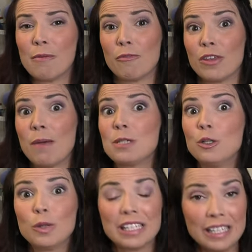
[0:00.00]
for them
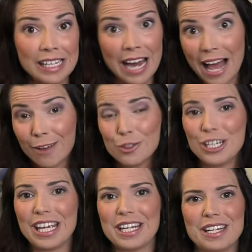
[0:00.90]
to clean
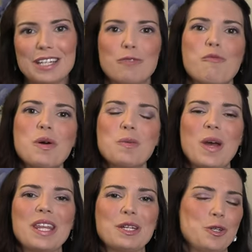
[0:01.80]
algae in is one
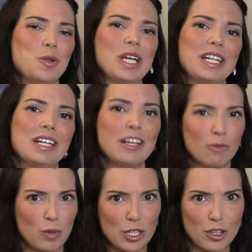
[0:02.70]
way that you can
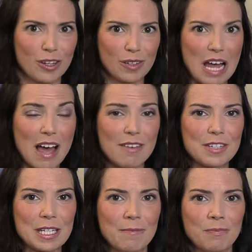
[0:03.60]
enrich their
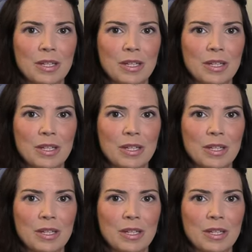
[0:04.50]
lives.